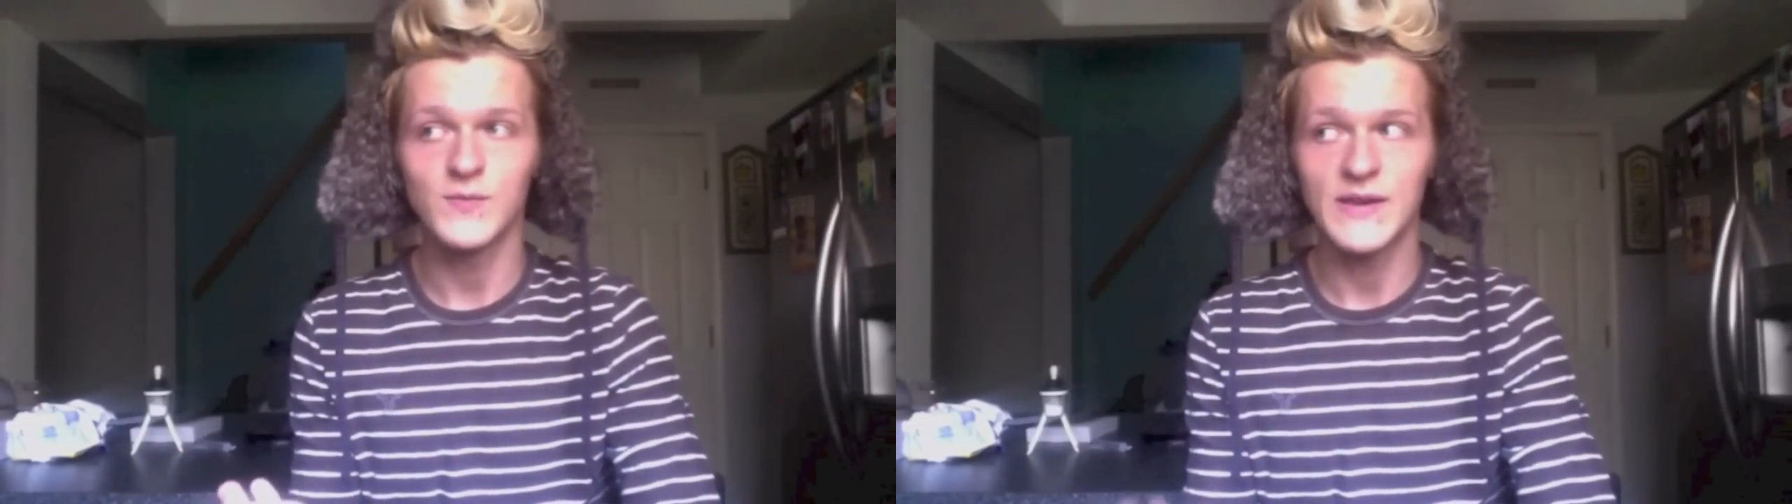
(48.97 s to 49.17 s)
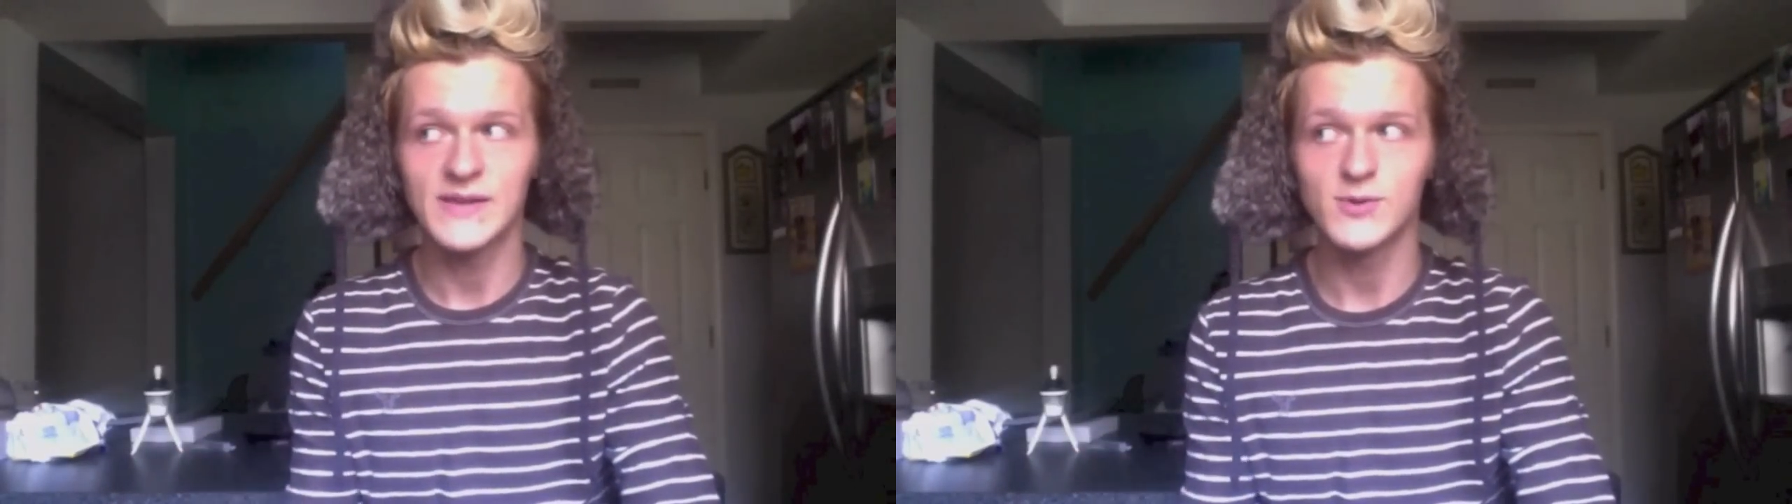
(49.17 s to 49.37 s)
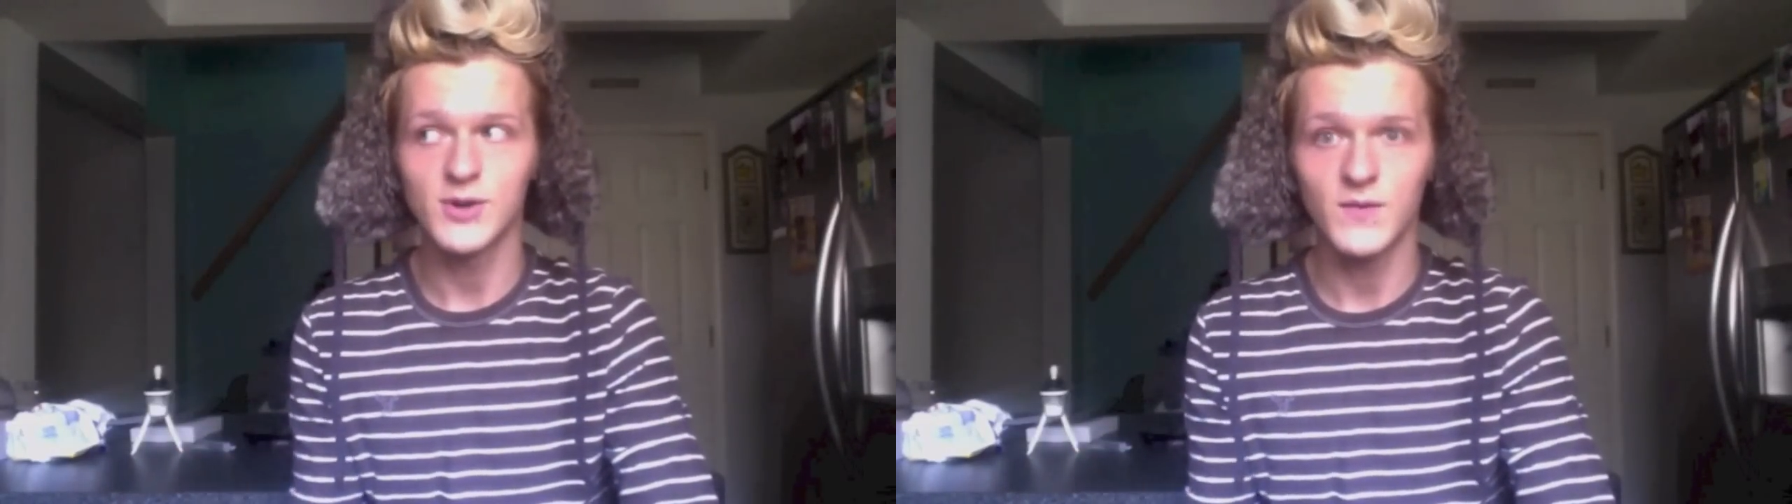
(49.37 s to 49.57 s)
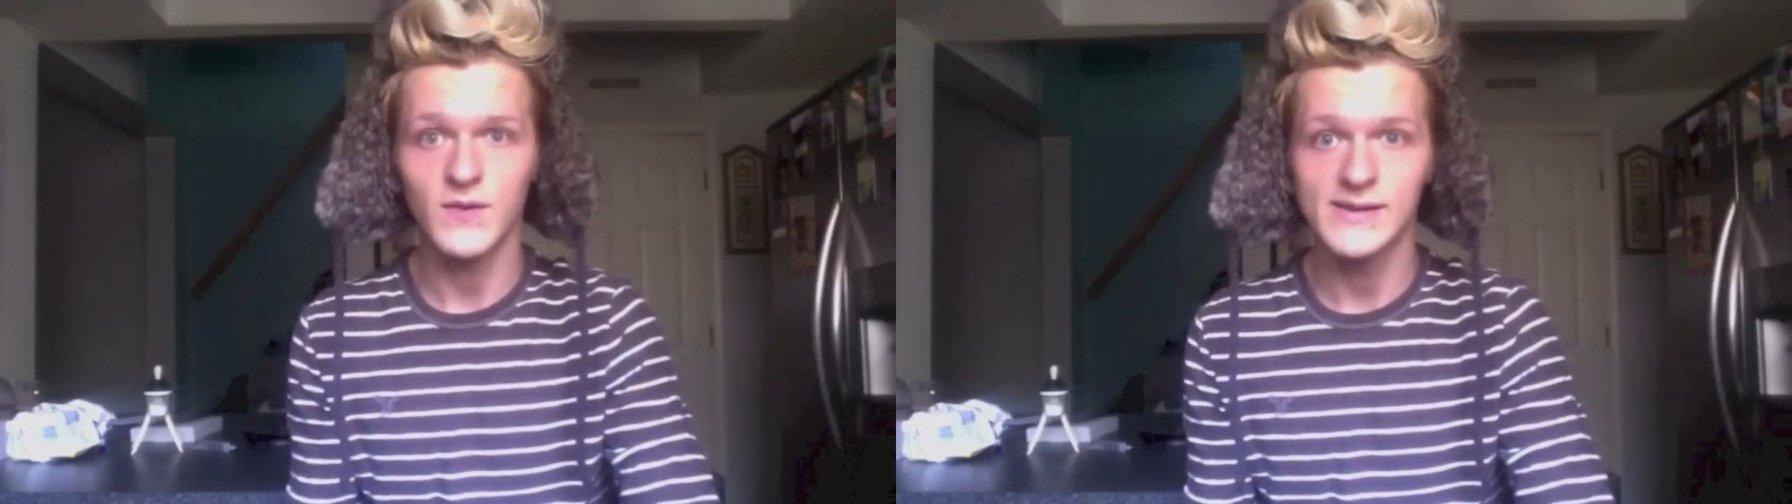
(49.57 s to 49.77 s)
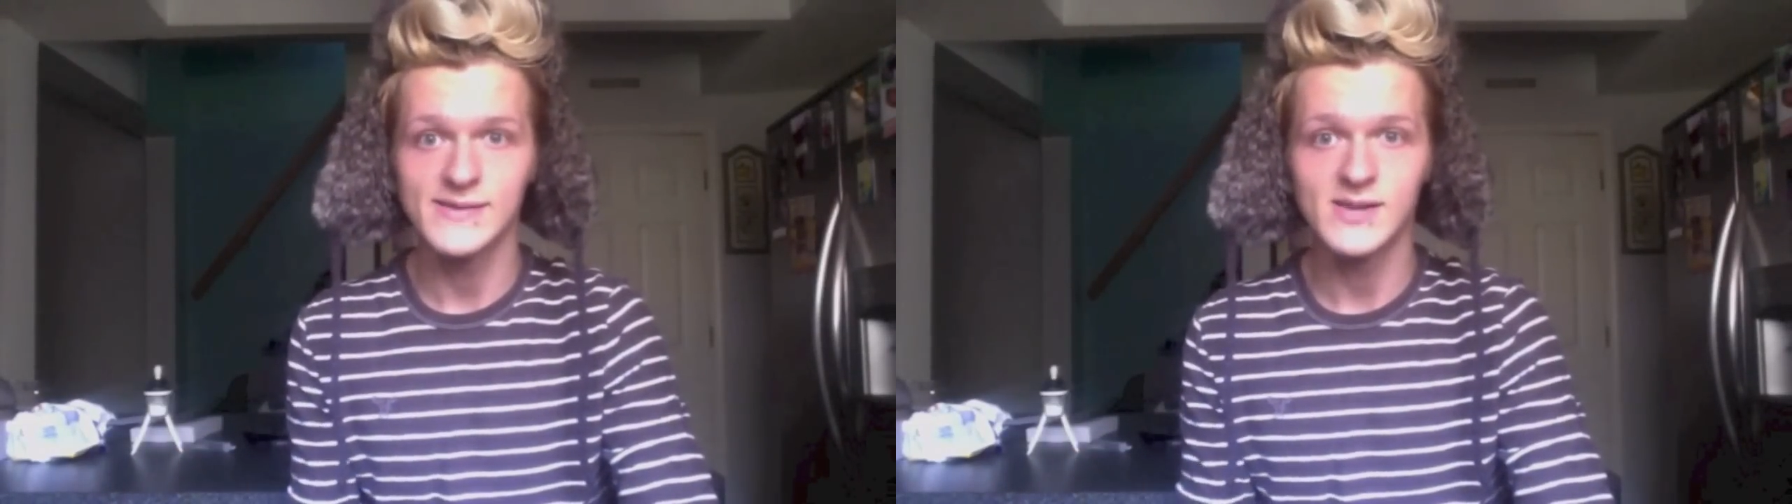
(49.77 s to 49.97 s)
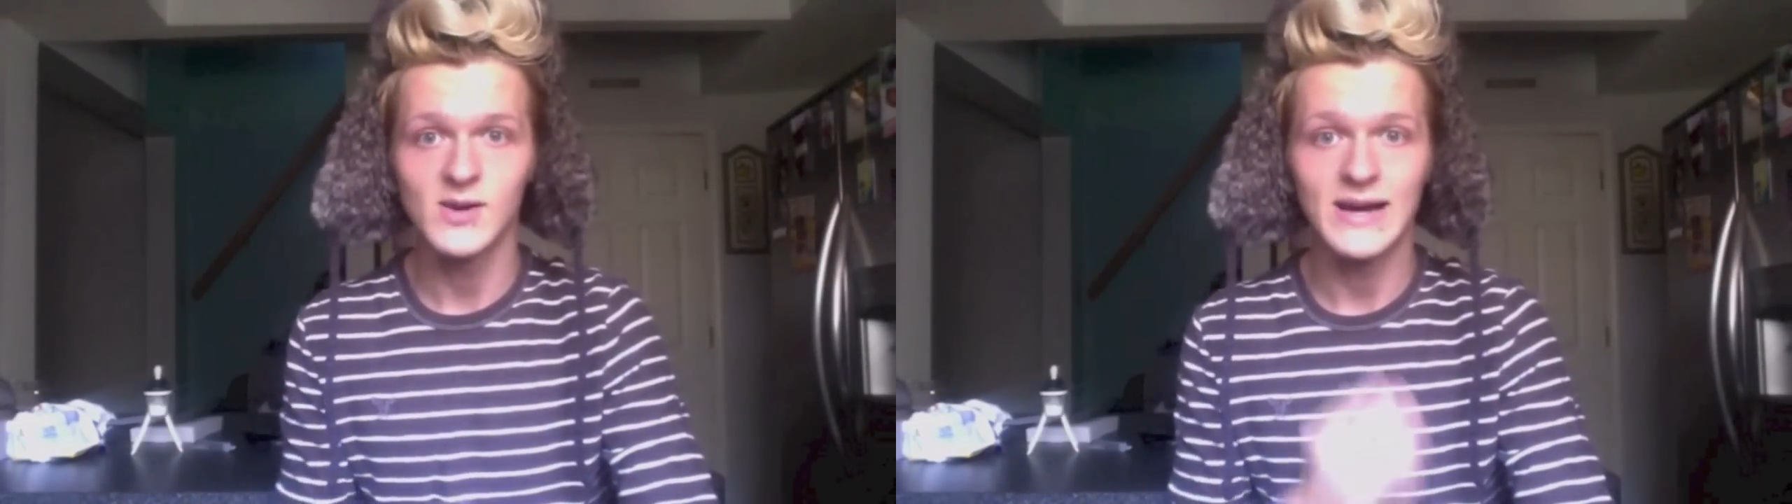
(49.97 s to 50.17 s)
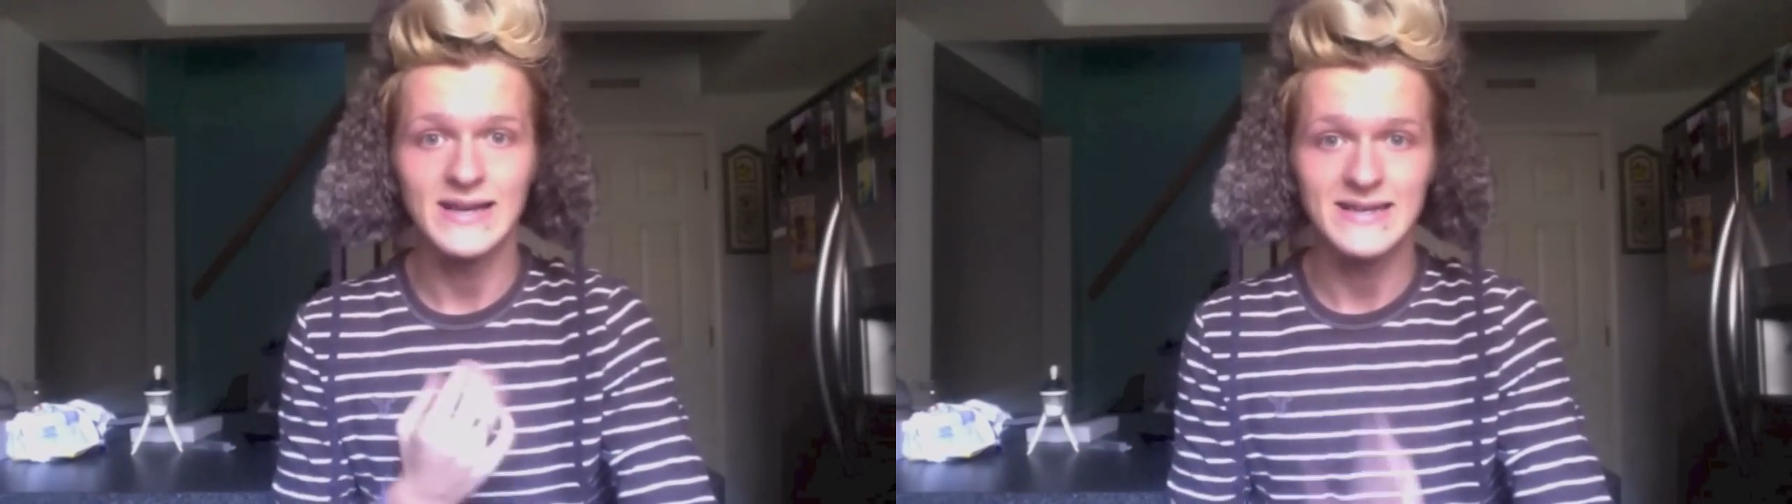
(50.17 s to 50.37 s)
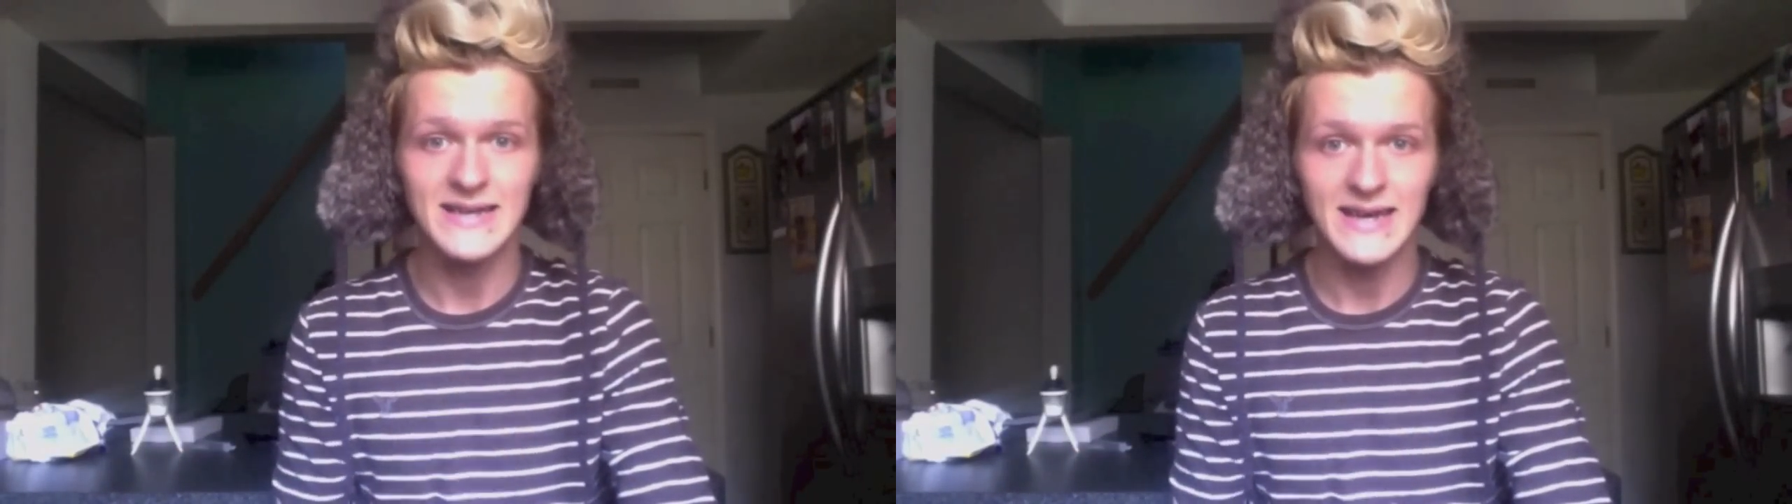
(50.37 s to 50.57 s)
Facebook of us. So
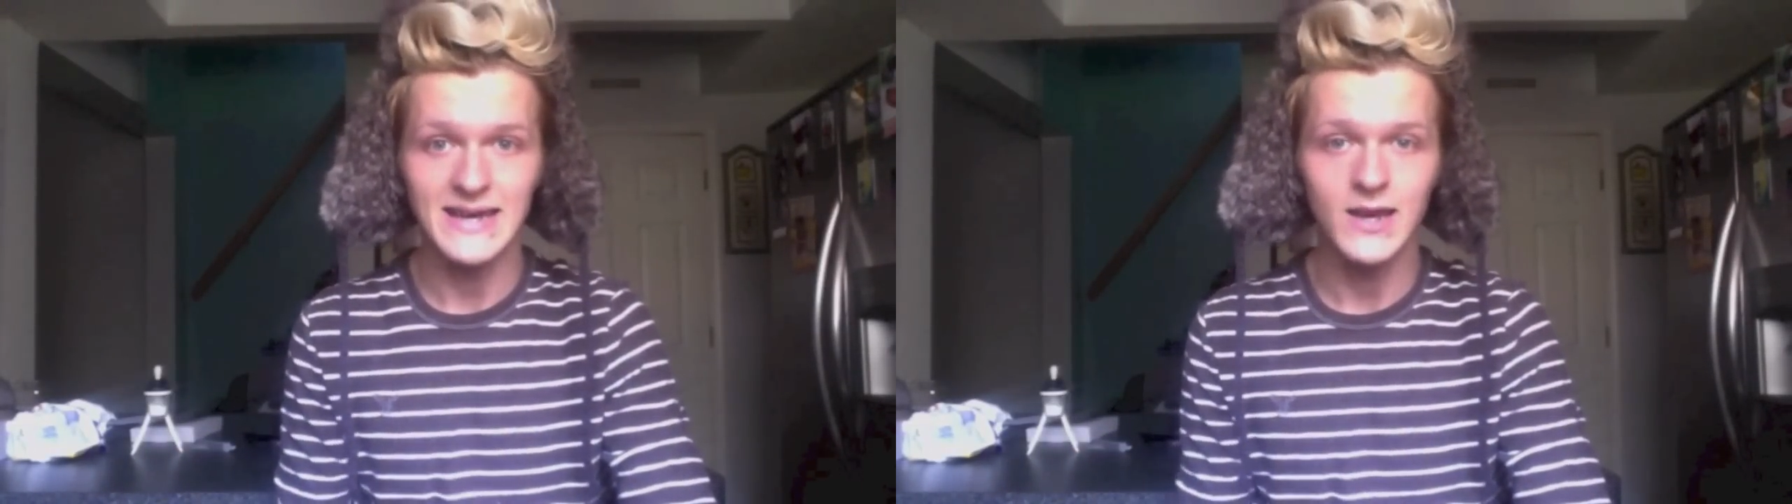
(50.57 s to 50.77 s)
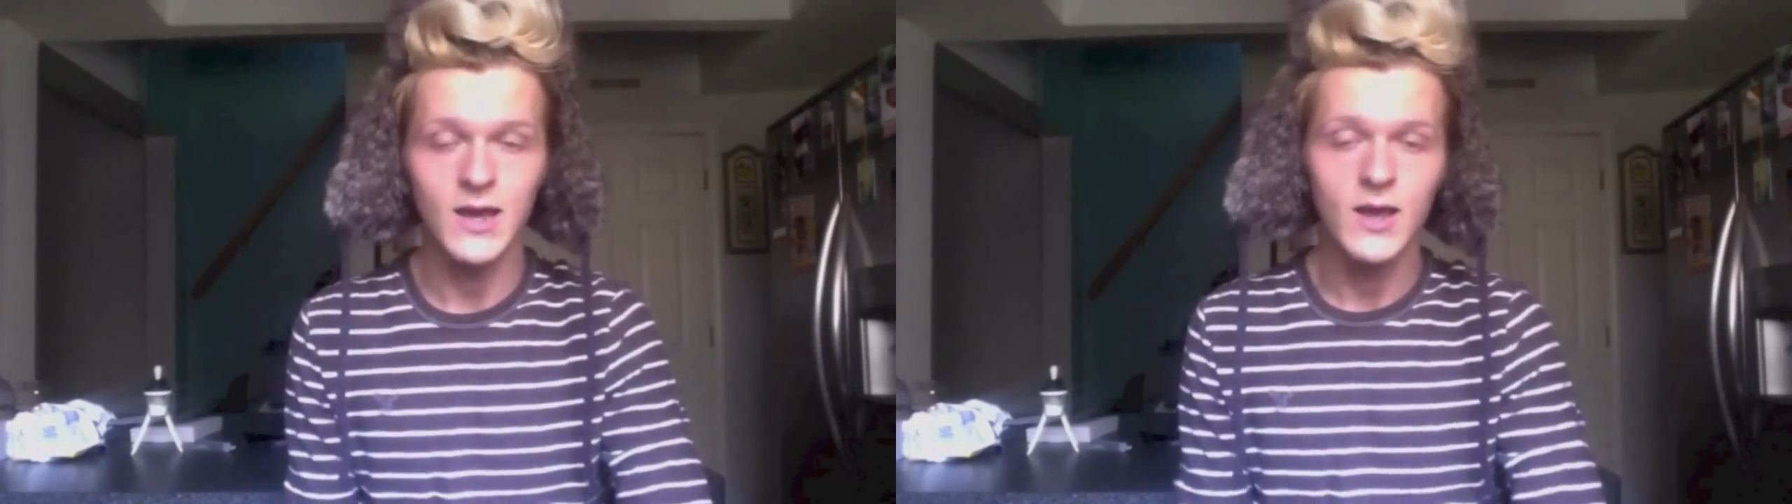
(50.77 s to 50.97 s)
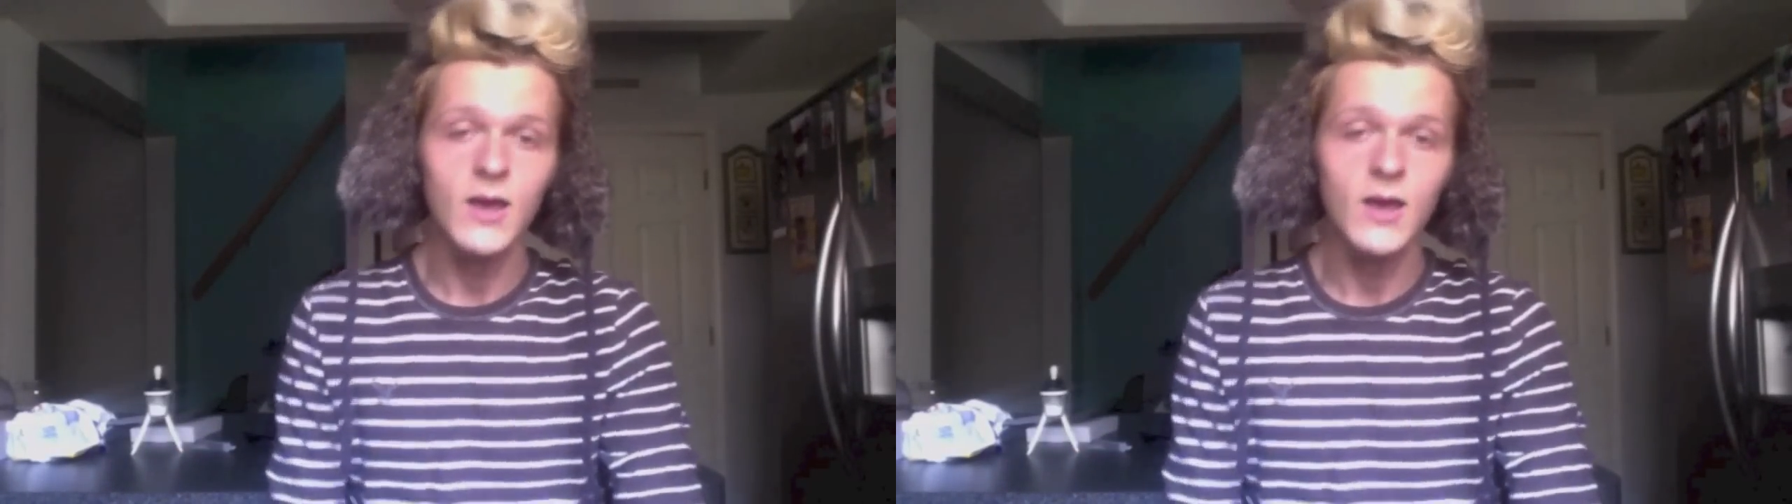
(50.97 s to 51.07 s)
I did.